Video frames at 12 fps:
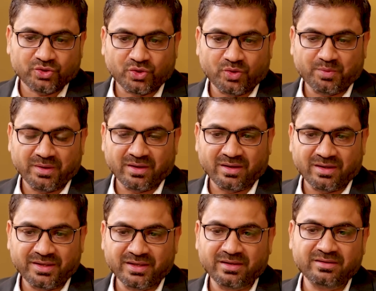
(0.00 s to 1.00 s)
So
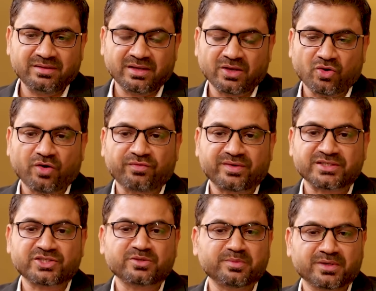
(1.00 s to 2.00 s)
here there are a lot of
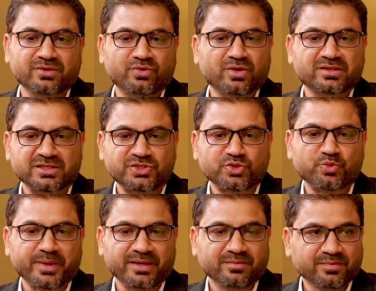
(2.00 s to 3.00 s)
customers who are
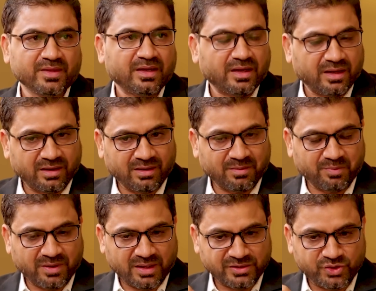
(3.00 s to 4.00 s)
consuming
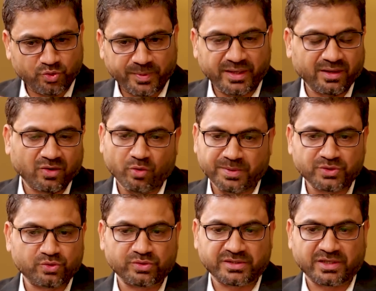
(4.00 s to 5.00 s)
open source